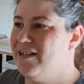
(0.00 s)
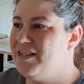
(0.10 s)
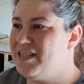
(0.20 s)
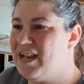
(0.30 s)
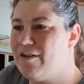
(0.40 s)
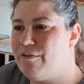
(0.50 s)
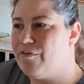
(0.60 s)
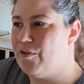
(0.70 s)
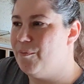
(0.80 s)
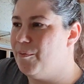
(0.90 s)

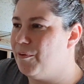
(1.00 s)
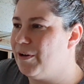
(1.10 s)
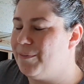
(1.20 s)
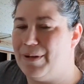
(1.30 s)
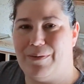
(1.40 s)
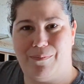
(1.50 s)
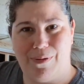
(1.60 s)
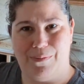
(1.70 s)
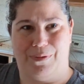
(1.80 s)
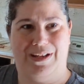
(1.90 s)
styrofoam board, but
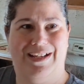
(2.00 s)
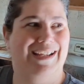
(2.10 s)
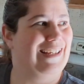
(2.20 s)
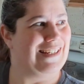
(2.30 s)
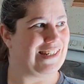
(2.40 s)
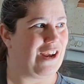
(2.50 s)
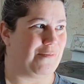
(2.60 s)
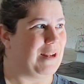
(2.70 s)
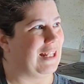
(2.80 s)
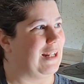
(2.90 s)
whoo, scared
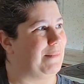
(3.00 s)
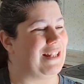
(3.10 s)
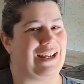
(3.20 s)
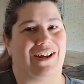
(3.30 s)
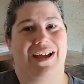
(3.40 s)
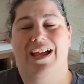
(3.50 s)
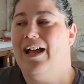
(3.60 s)
me a little bit there.